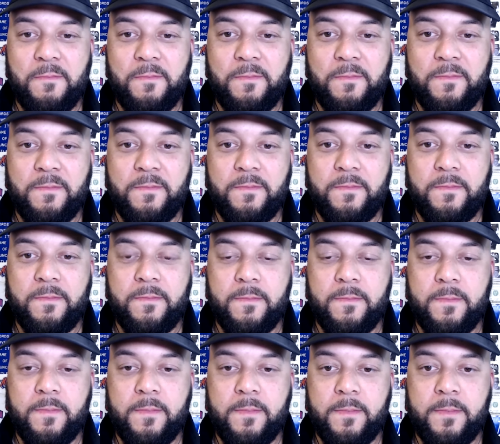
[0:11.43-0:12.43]

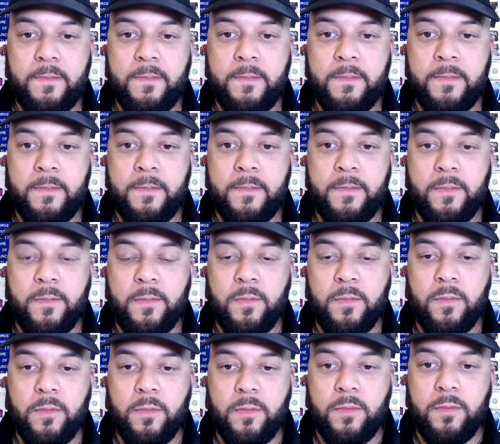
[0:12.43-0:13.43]

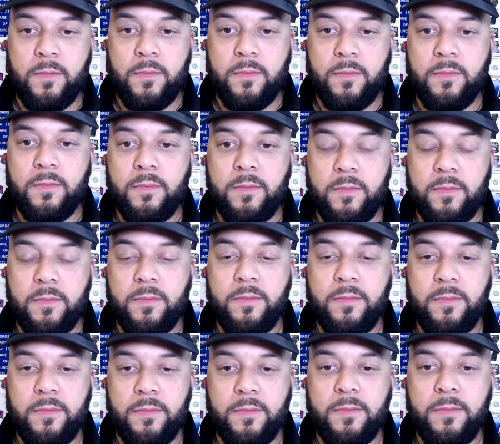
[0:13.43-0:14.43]

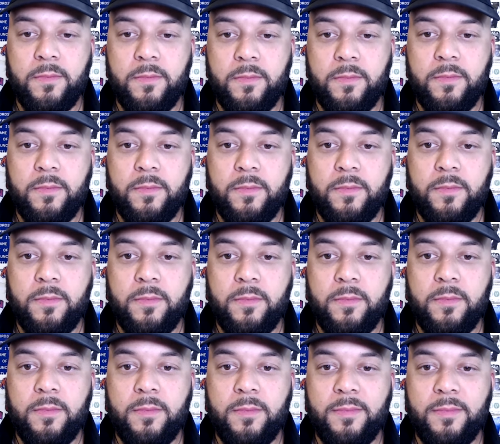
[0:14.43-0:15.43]

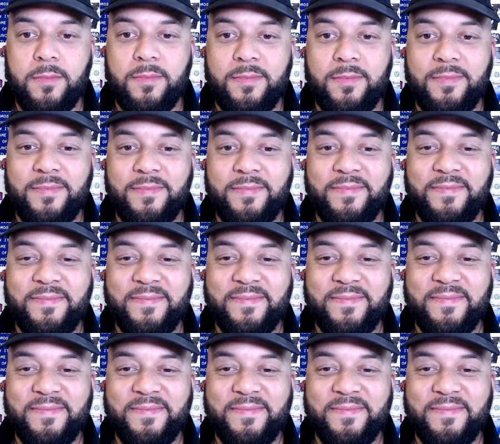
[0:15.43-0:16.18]
[no speech]